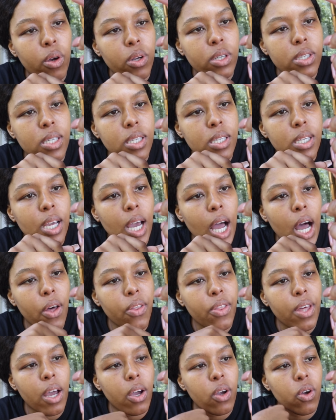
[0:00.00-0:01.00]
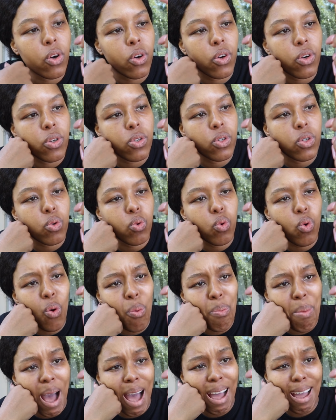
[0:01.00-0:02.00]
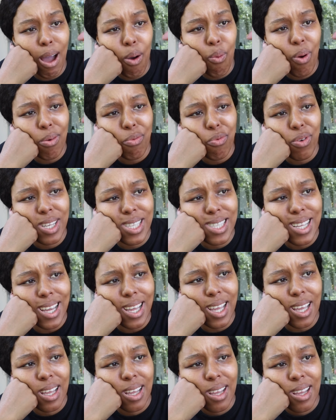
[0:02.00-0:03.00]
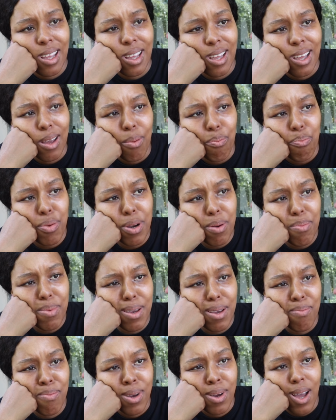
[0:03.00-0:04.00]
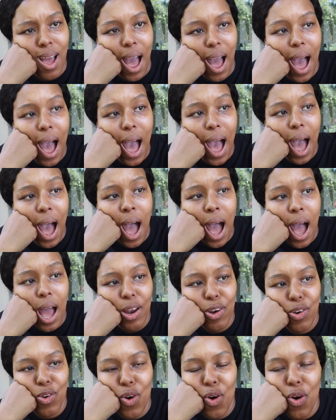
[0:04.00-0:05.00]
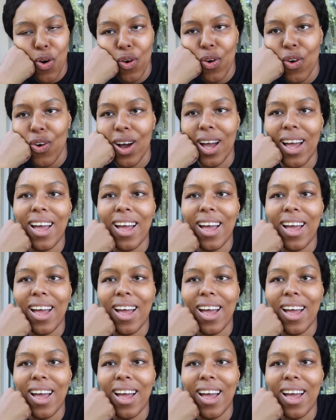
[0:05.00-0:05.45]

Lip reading: See how that goes. Ooh, Mara, 143. Premium. Ha. No.